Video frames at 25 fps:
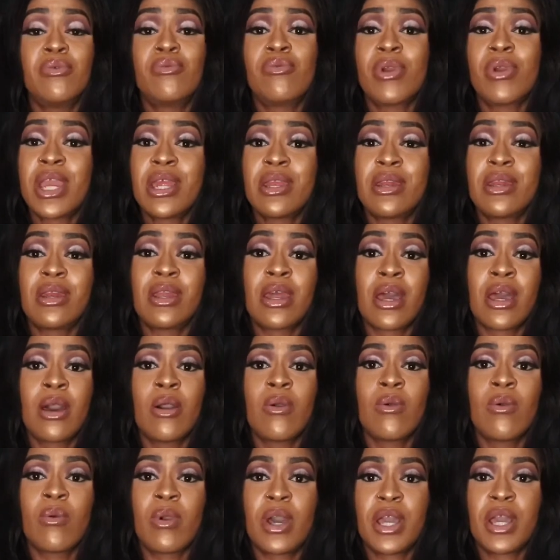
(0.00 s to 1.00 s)
right
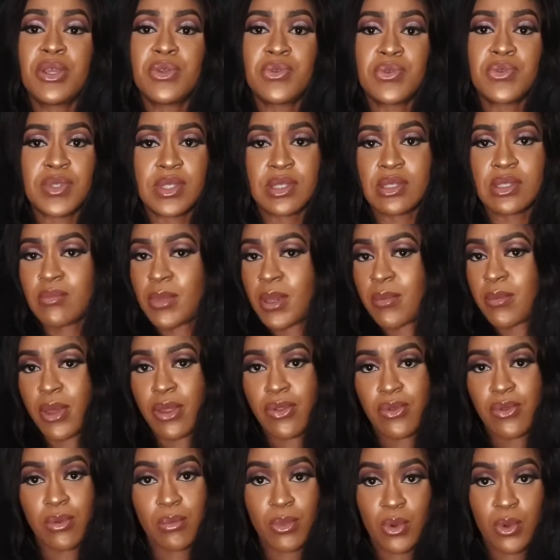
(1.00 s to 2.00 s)
now I use this in my
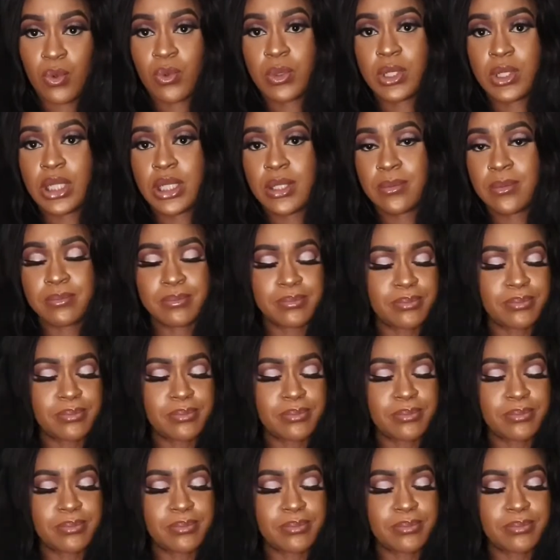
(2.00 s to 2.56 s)
bathroom only.